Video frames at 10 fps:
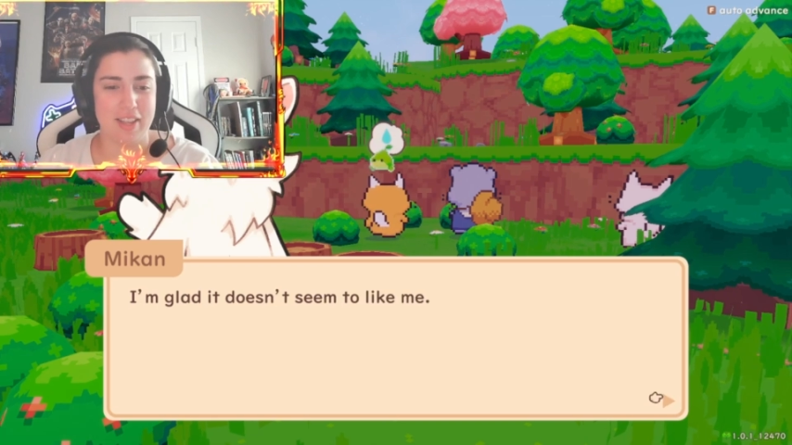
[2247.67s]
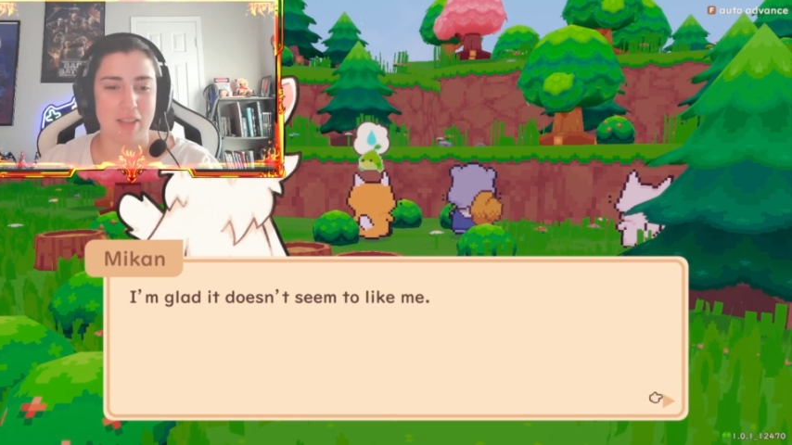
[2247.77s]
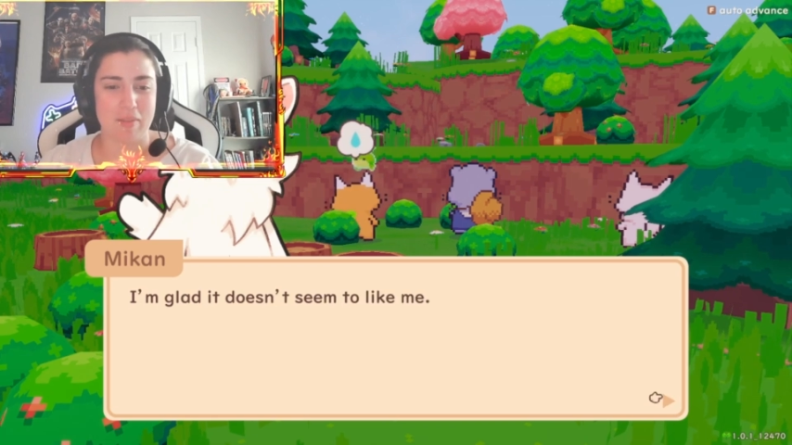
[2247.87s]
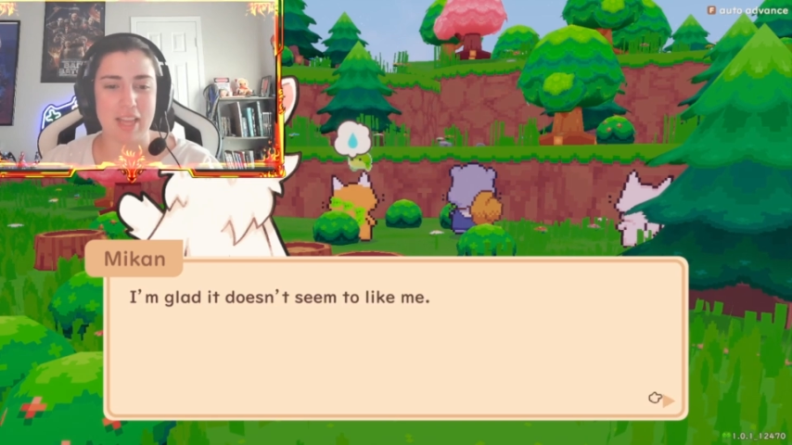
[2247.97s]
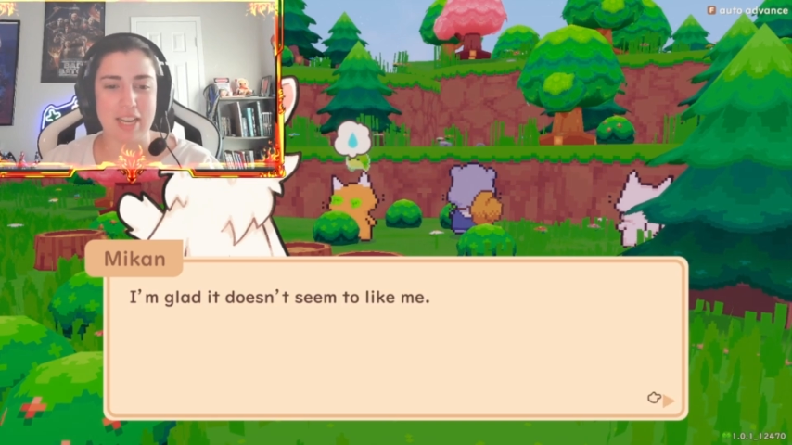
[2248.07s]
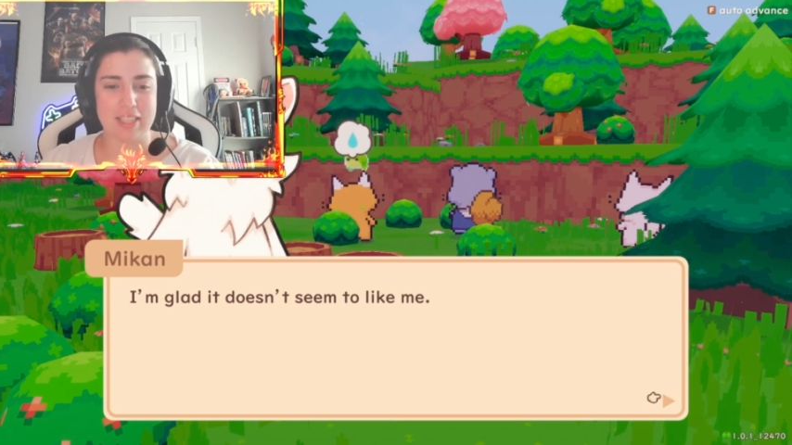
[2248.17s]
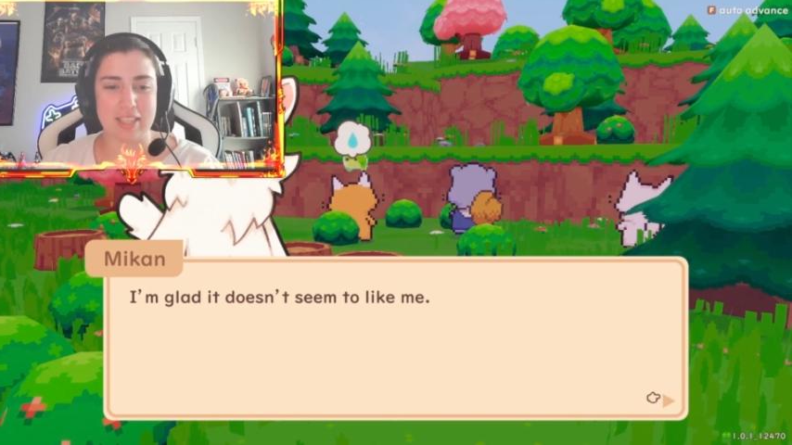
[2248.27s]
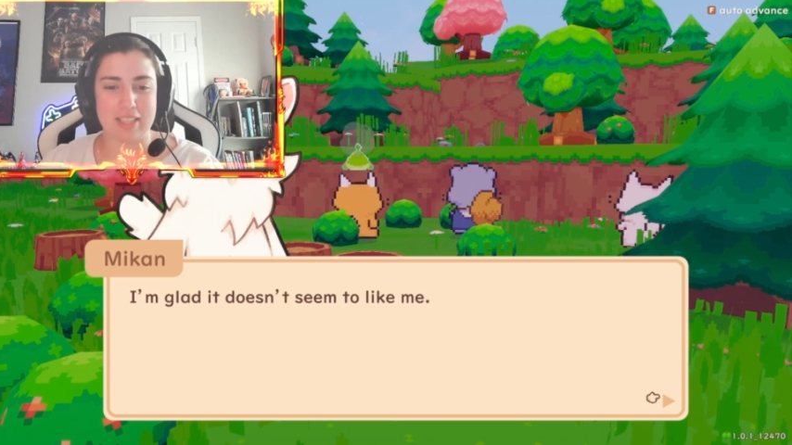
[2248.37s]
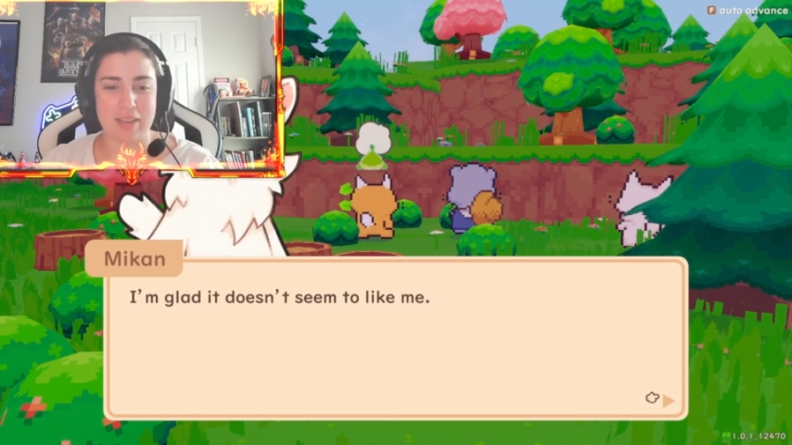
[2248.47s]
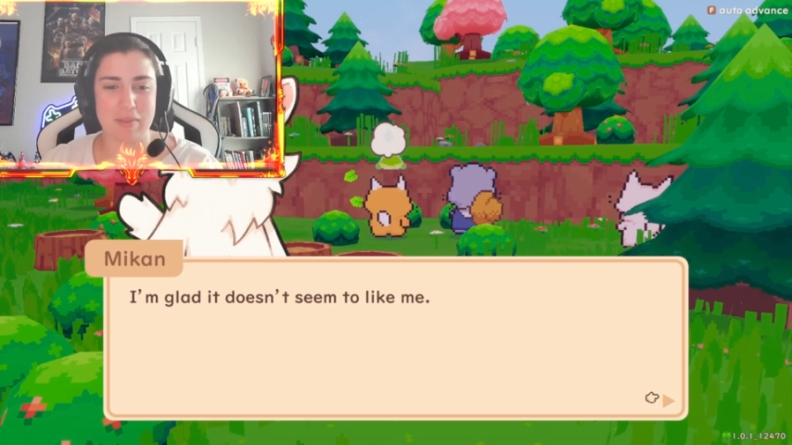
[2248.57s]
I'm glad it
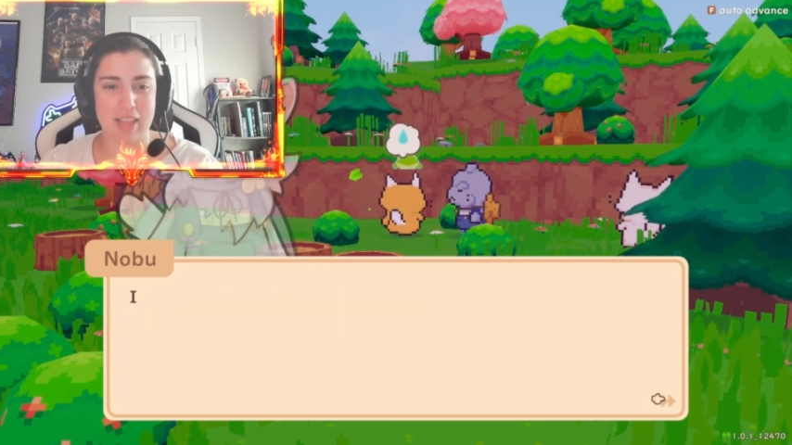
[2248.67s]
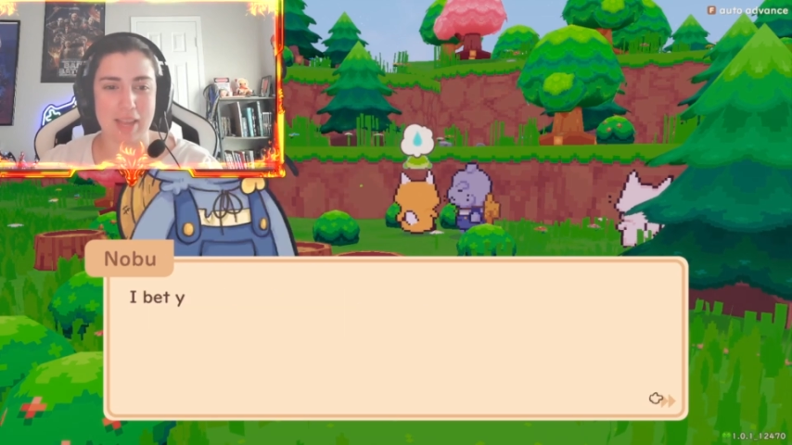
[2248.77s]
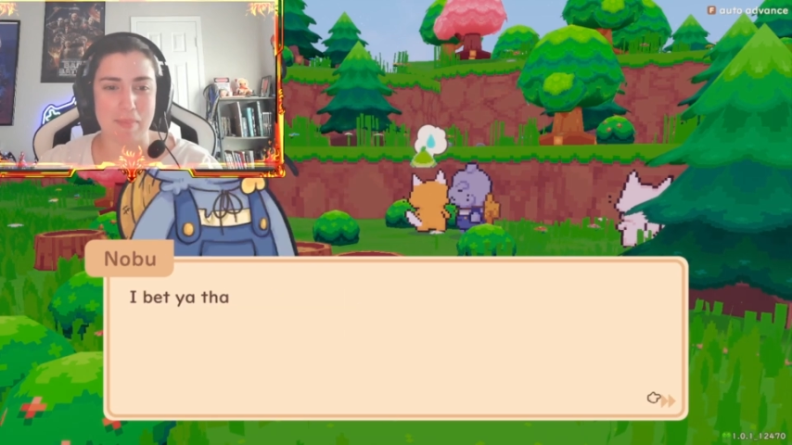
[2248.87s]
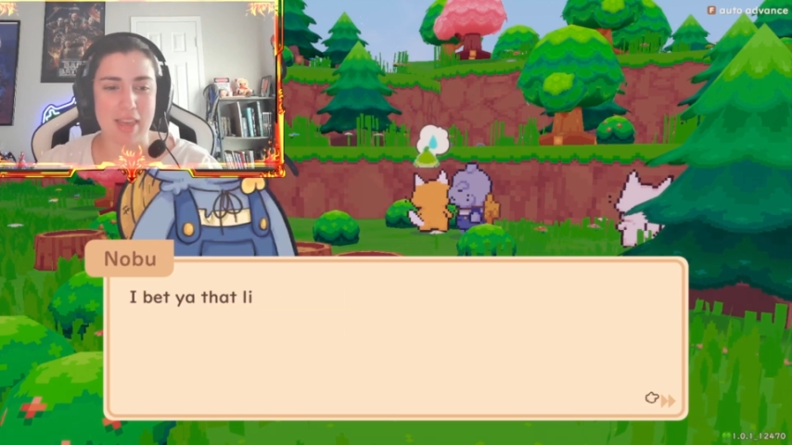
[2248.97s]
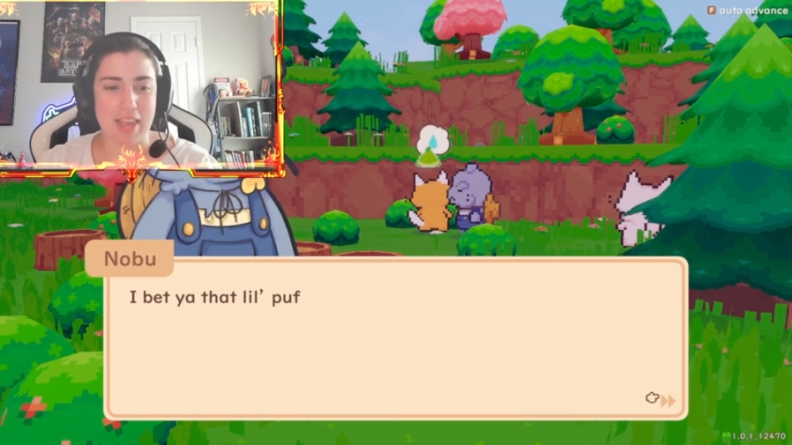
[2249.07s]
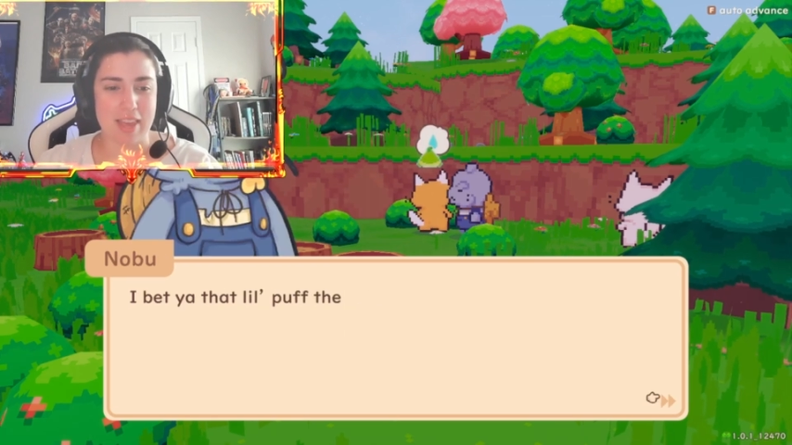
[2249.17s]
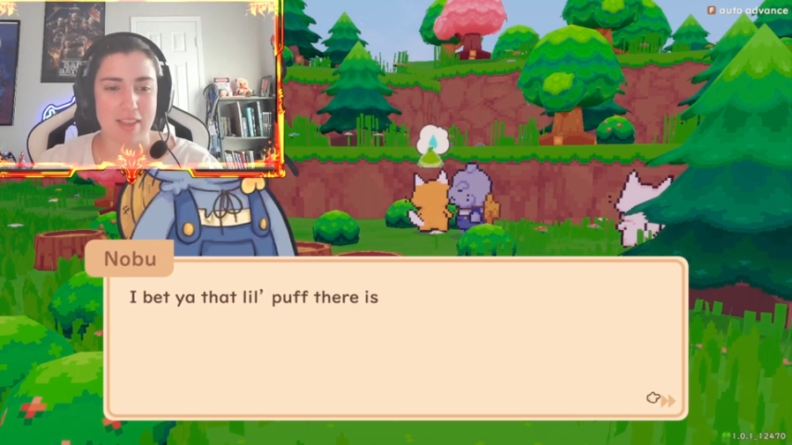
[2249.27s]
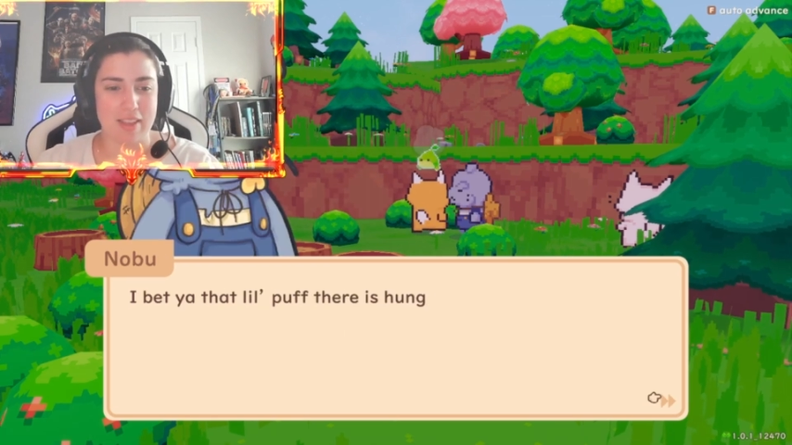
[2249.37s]
doesn't seem to like me.